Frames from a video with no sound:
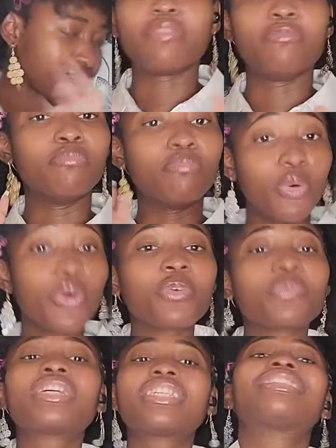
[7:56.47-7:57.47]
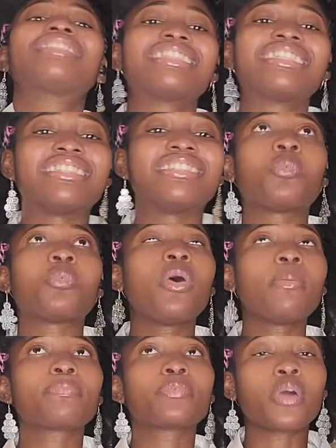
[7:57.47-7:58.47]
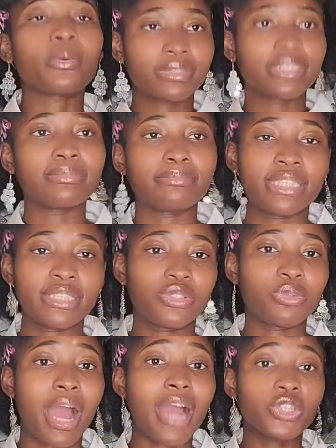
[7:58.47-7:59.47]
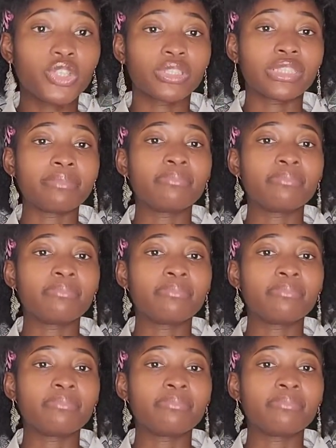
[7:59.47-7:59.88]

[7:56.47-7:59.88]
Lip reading: More recently, what prompted me to actually